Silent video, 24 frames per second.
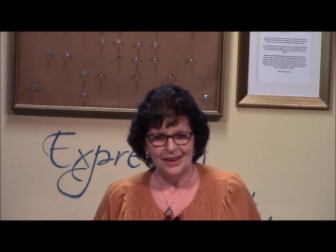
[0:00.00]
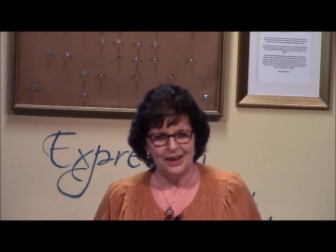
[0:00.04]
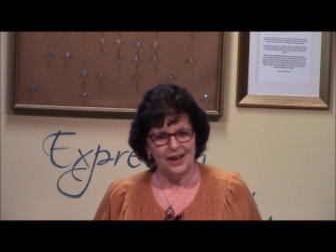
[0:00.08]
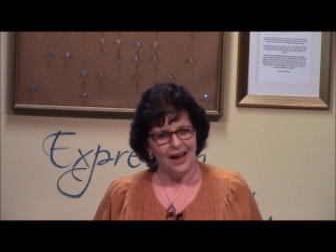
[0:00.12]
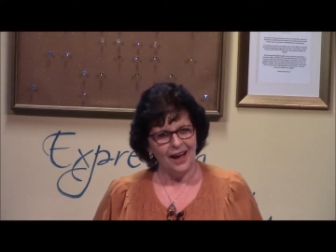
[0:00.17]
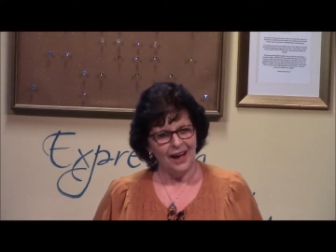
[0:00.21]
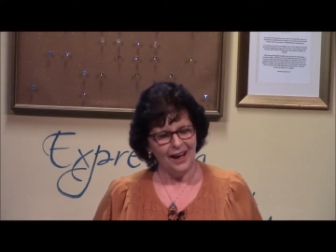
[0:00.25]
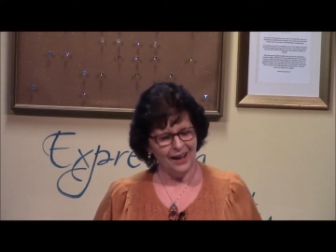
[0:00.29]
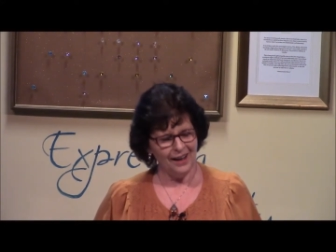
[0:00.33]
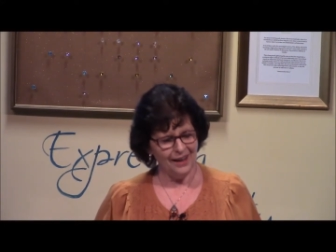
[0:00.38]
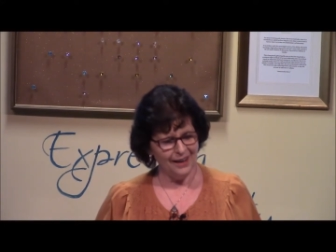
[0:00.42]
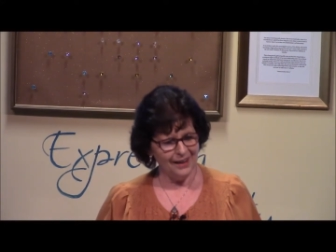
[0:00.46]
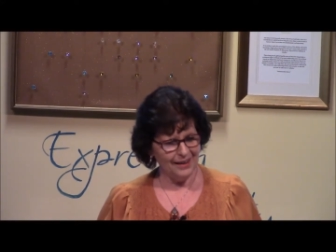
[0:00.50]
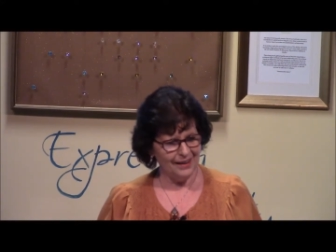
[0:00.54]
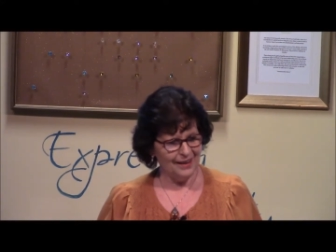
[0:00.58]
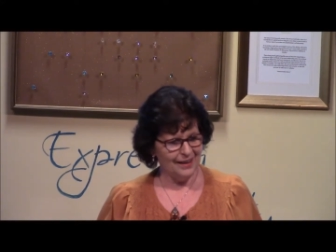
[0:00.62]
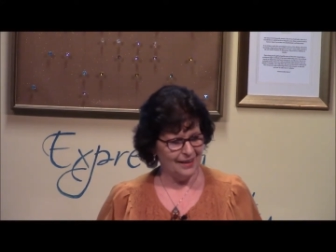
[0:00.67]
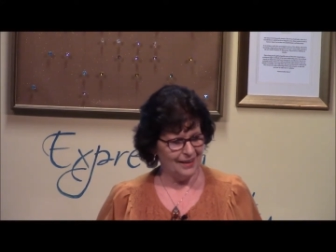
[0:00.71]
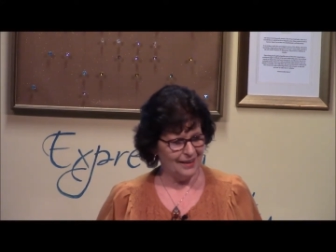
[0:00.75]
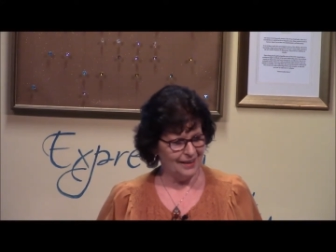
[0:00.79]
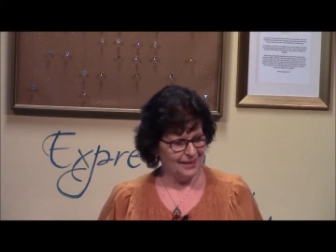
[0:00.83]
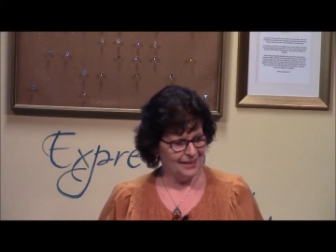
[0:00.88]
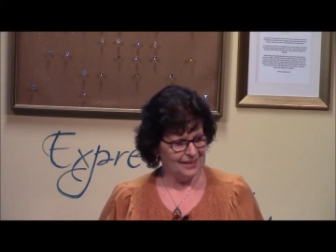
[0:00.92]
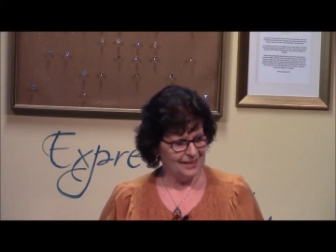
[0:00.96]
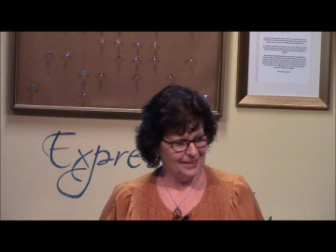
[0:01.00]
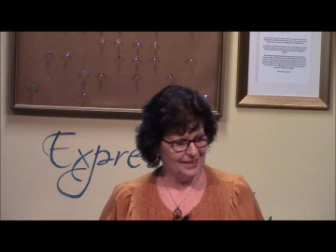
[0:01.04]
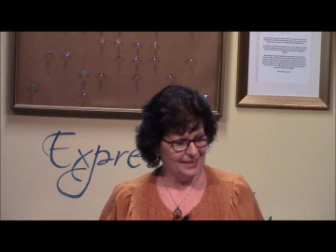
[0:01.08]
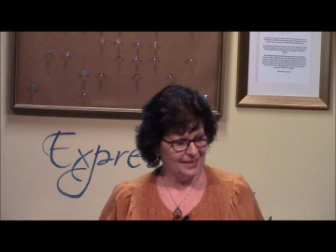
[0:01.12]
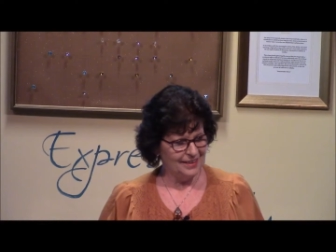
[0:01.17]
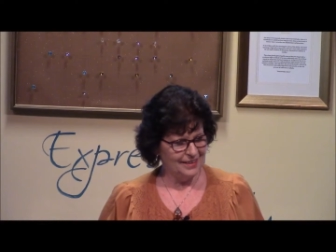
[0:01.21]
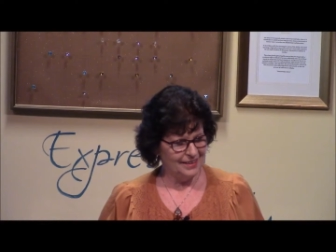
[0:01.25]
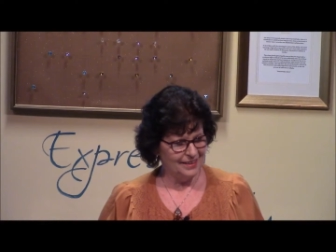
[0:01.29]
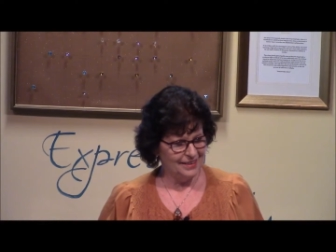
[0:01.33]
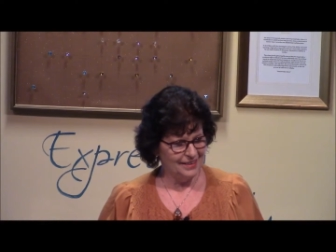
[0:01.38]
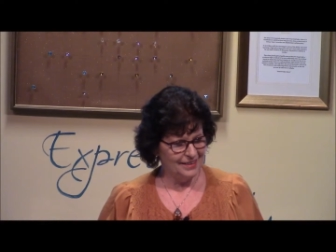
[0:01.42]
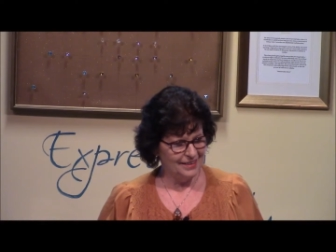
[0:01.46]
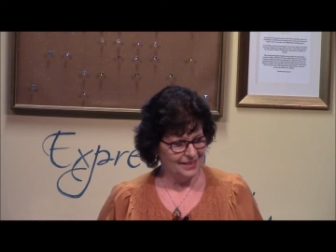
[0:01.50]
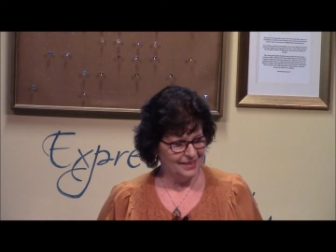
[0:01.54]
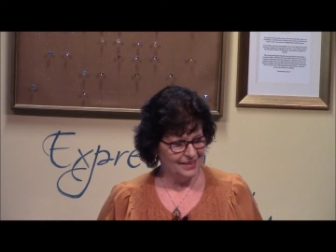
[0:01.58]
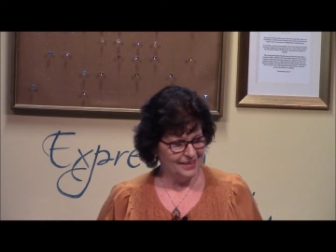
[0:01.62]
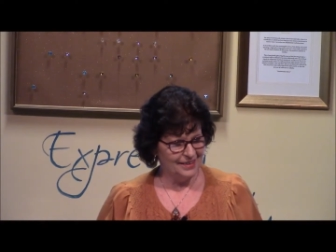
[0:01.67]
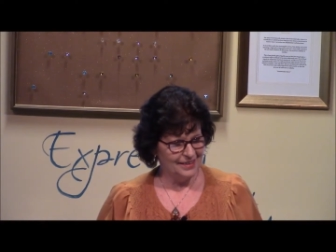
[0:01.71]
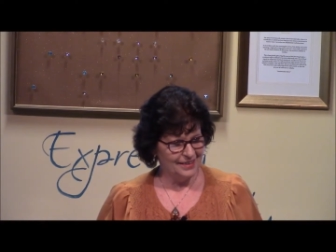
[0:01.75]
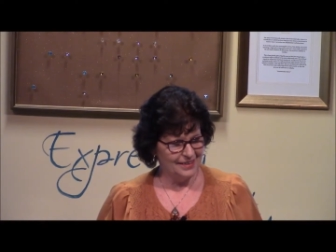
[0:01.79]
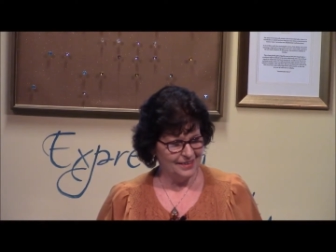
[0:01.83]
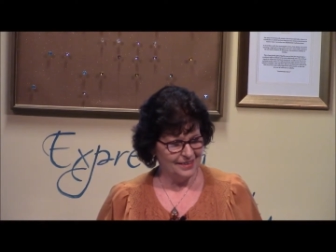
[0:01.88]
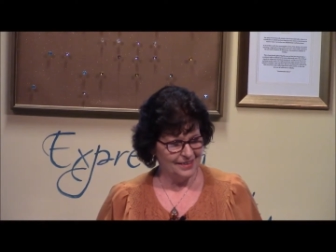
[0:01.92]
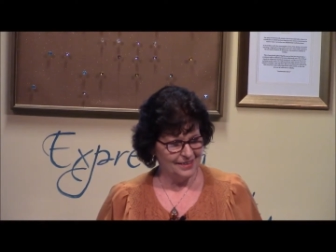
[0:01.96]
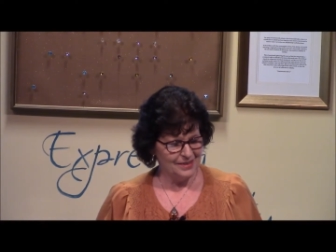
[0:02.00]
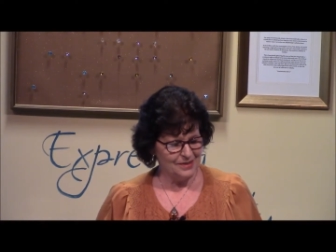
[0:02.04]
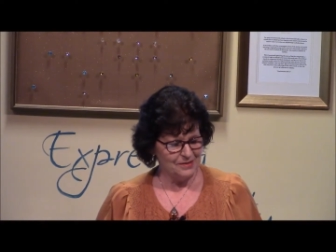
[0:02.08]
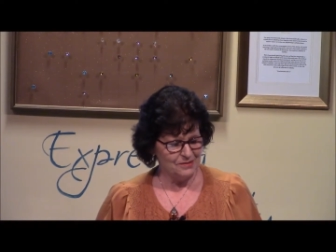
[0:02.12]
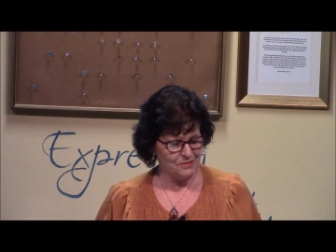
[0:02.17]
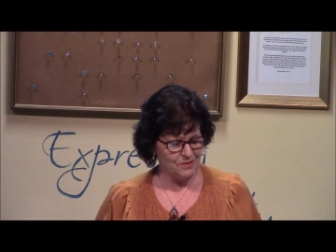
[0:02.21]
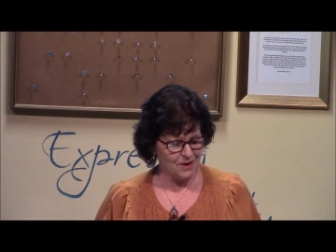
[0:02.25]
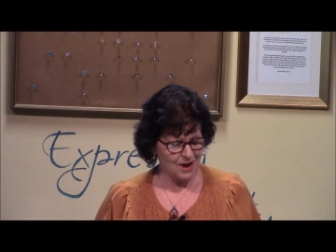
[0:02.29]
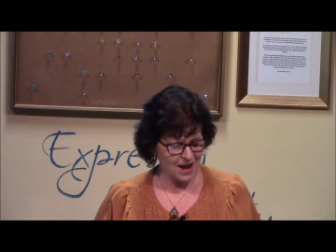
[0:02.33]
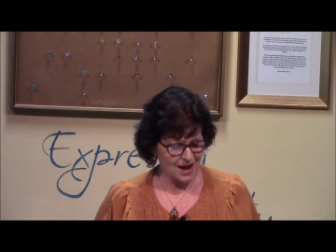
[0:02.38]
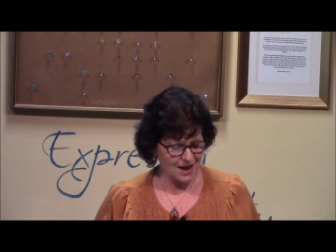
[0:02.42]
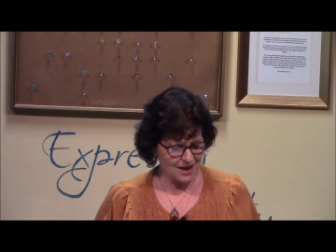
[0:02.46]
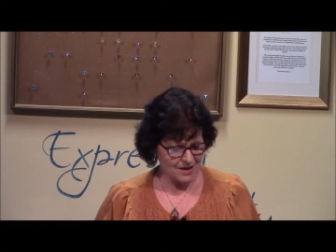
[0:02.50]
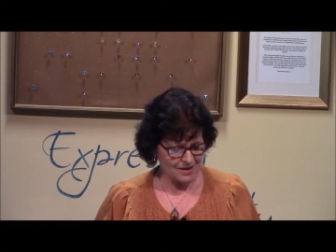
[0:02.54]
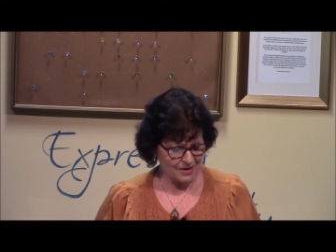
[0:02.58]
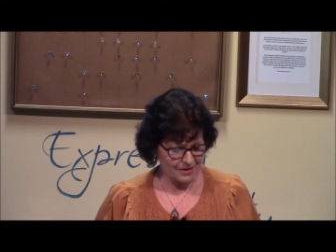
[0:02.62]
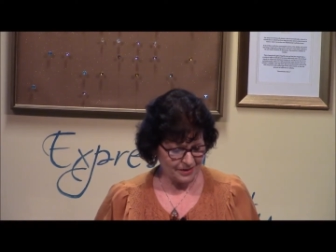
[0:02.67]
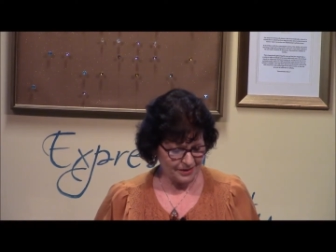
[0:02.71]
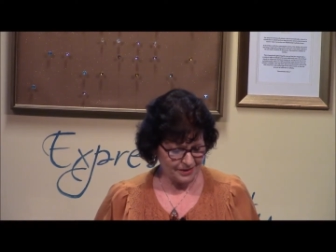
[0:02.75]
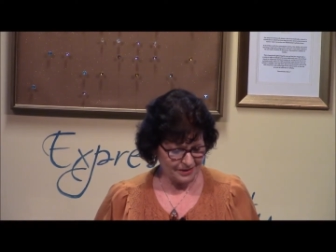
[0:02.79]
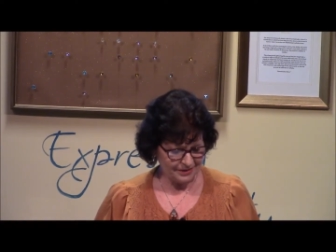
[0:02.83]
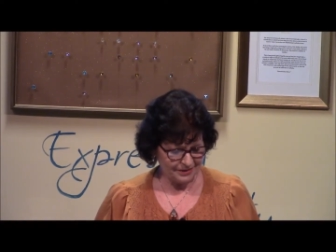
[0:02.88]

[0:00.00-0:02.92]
Huh. Wow.